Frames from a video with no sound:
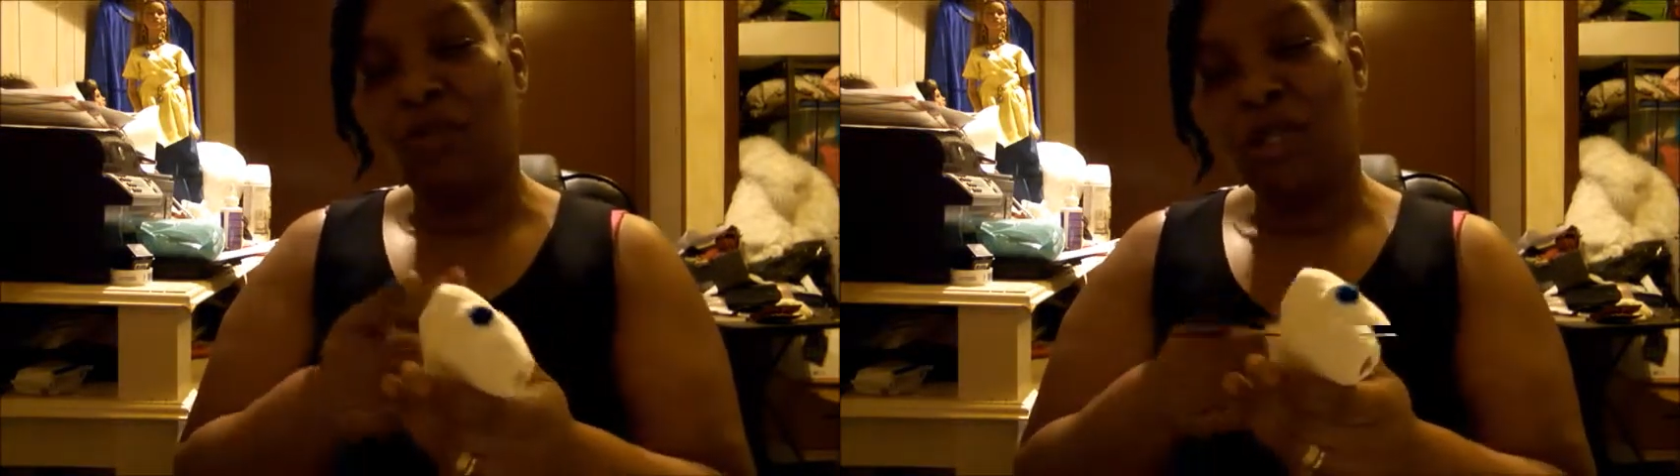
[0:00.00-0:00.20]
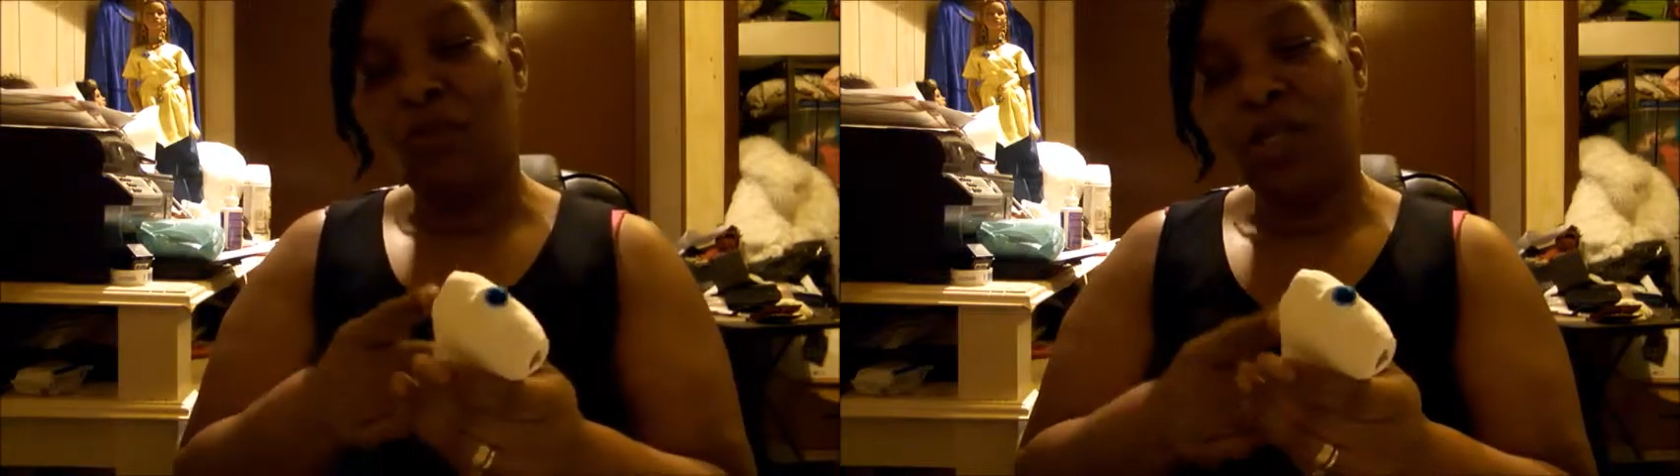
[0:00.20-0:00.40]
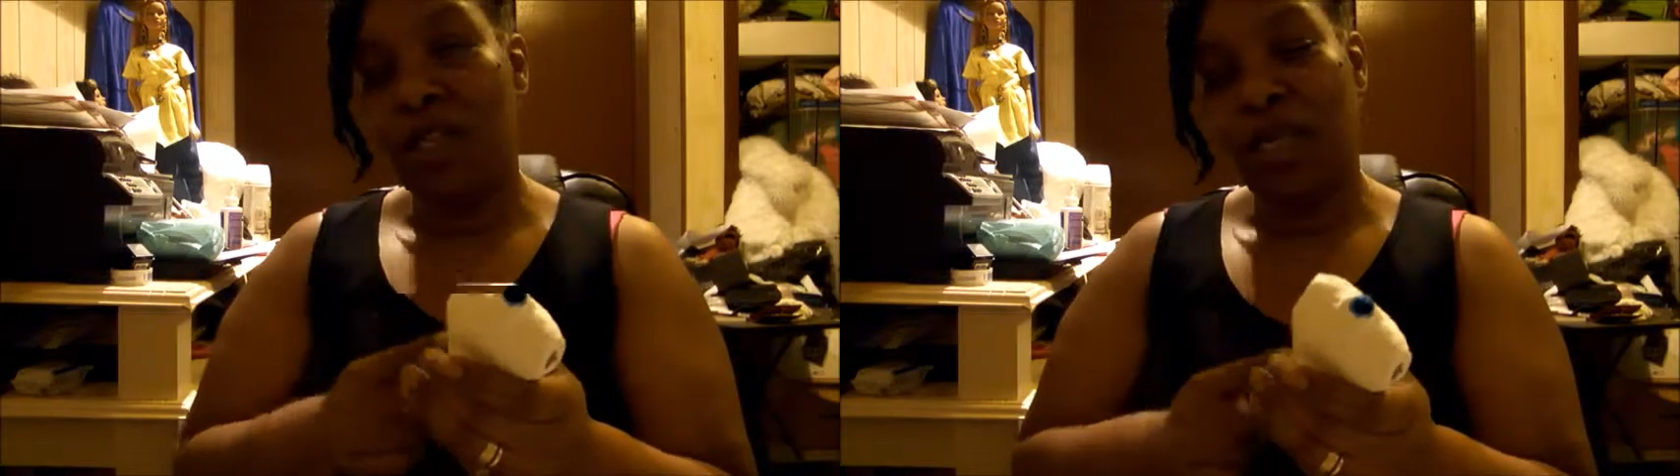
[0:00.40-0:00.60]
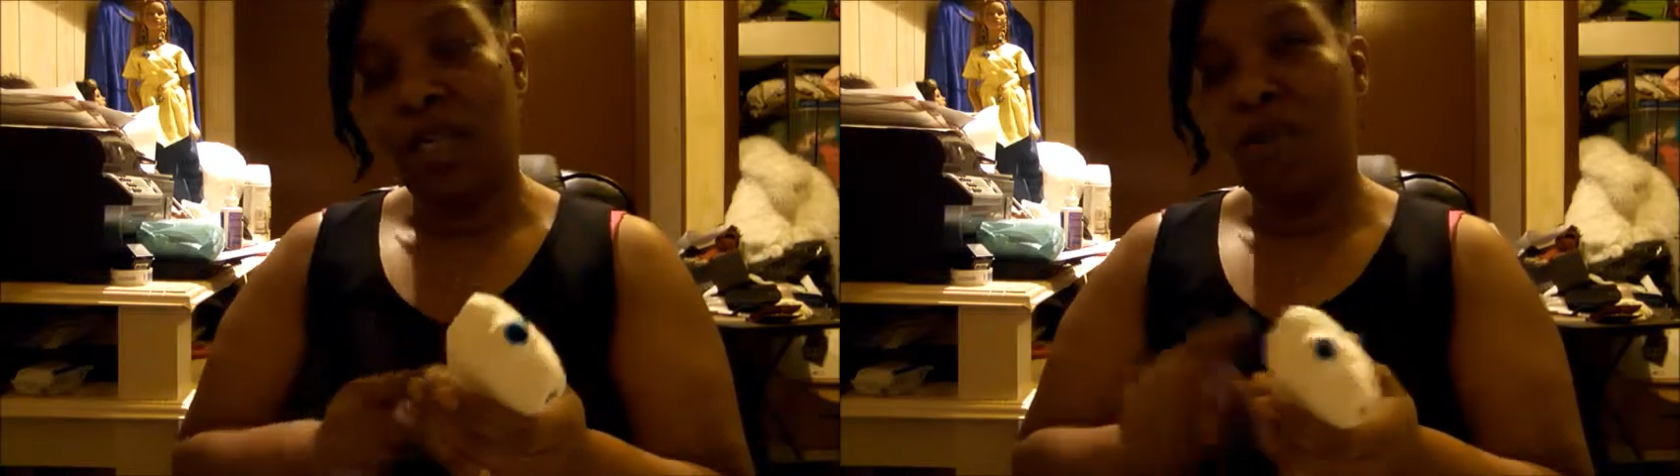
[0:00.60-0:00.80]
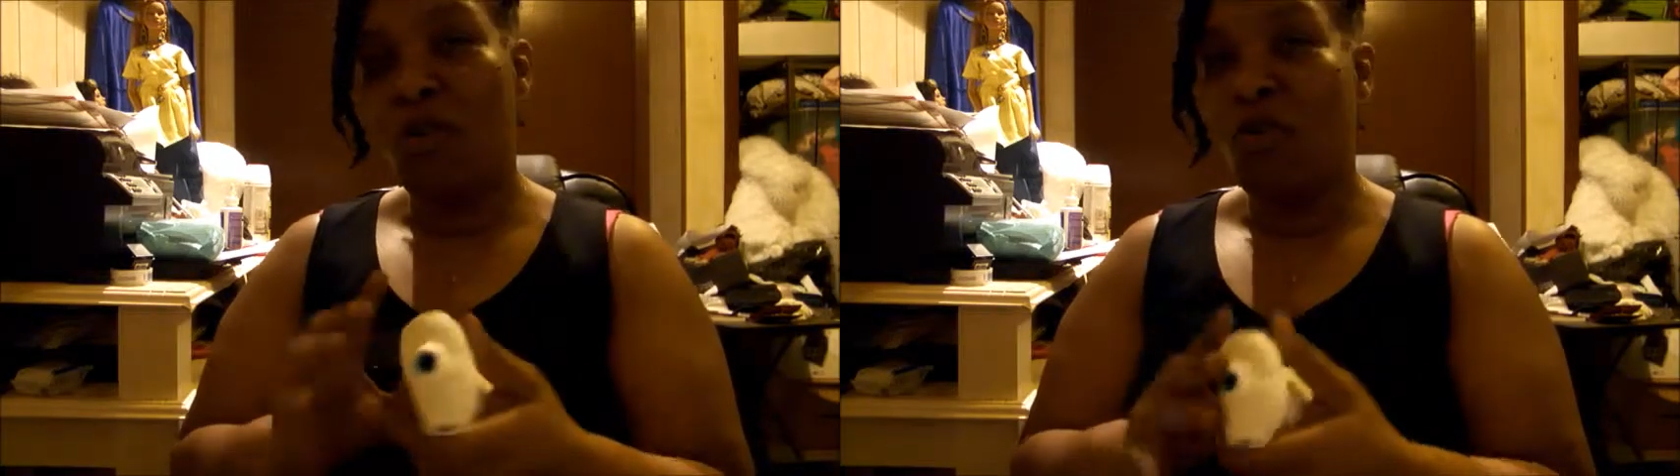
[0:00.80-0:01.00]
So once I
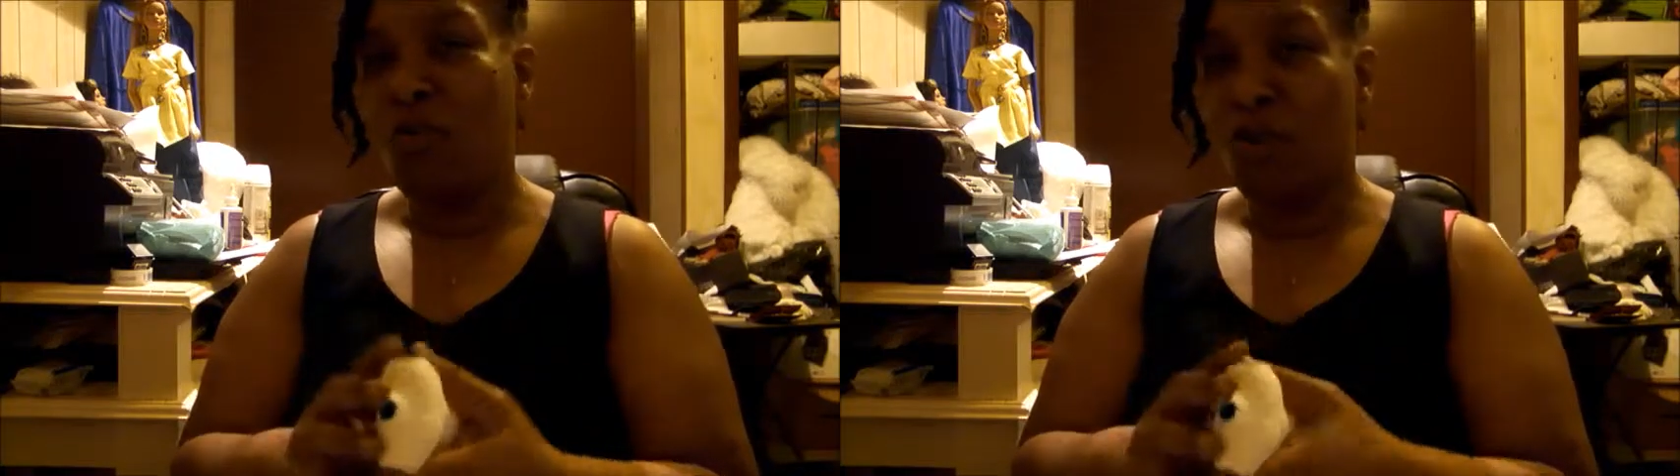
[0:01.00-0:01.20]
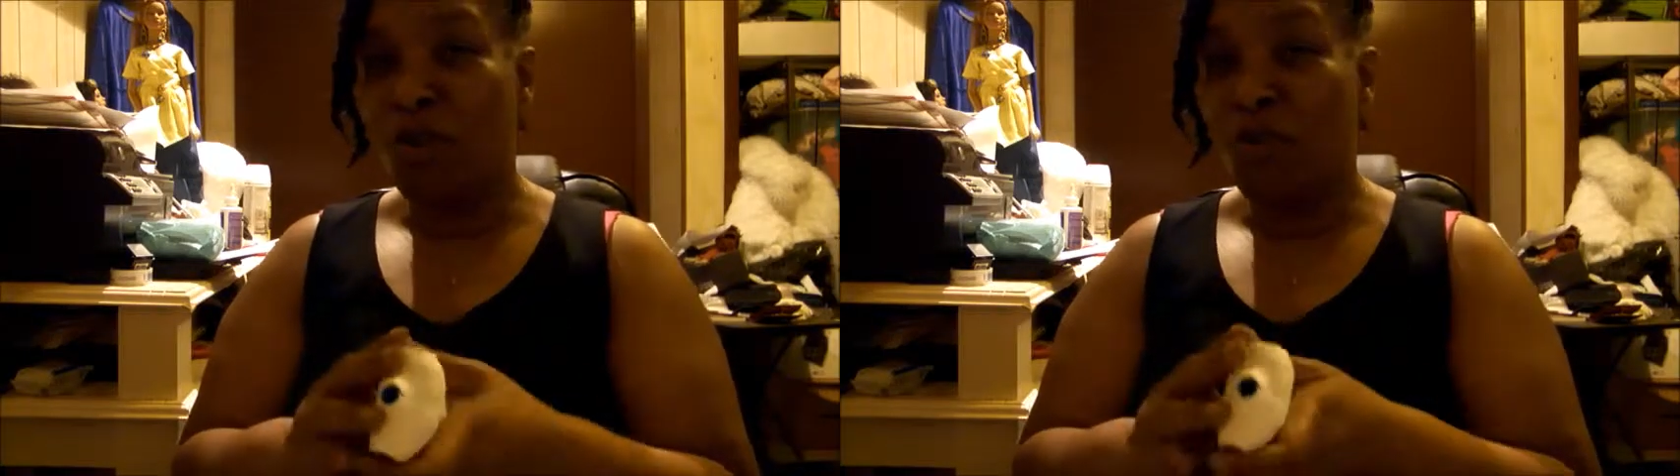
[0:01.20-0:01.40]
cut it open,